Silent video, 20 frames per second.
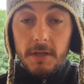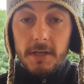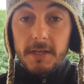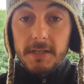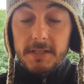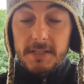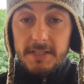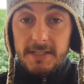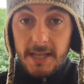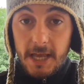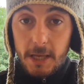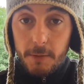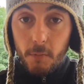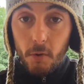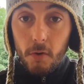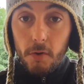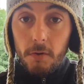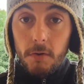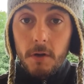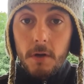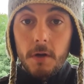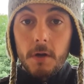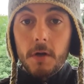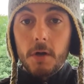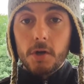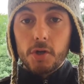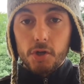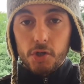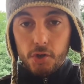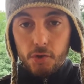is stable,
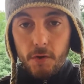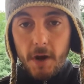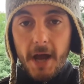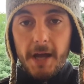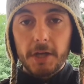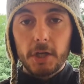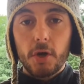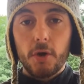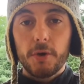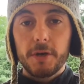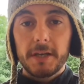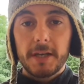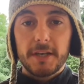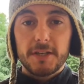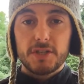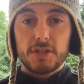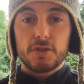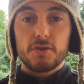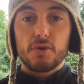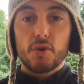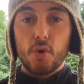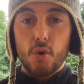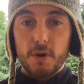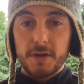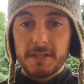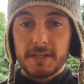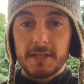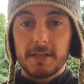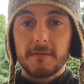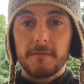try going into
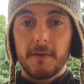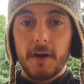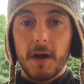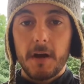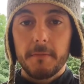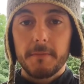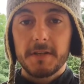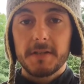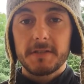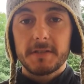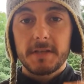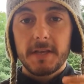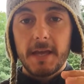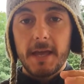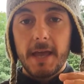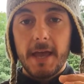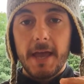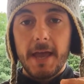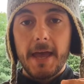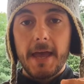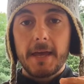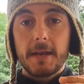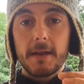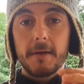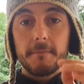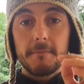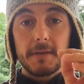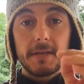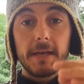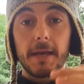noisy environments and
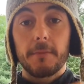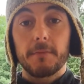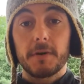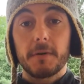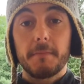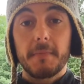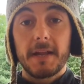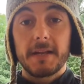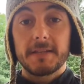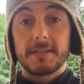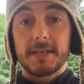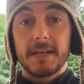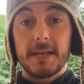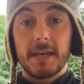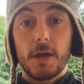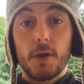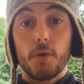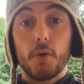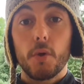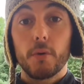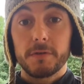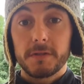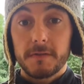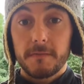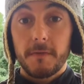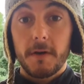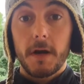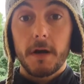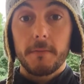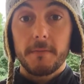being able to meditate in those
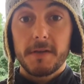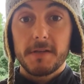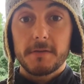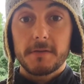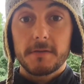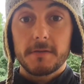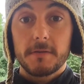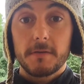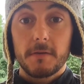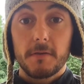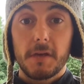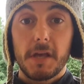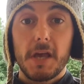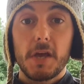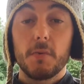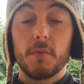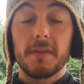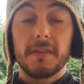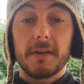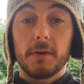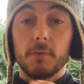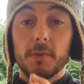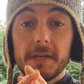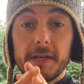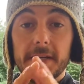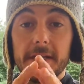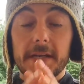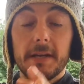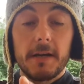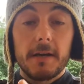environments. Okay, we think we
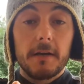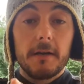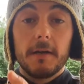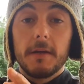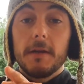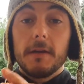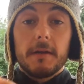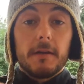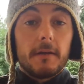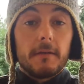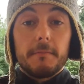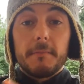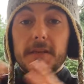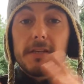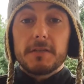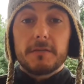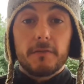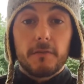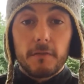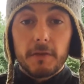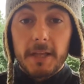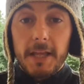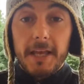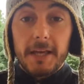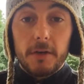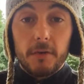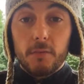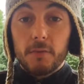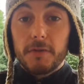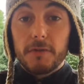need a peaceful
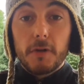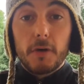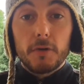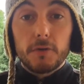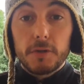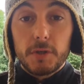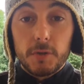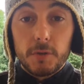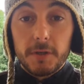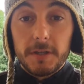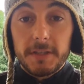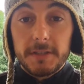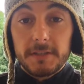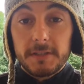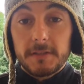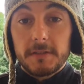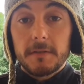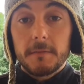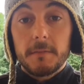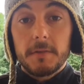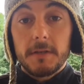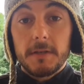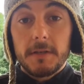lake with no noise to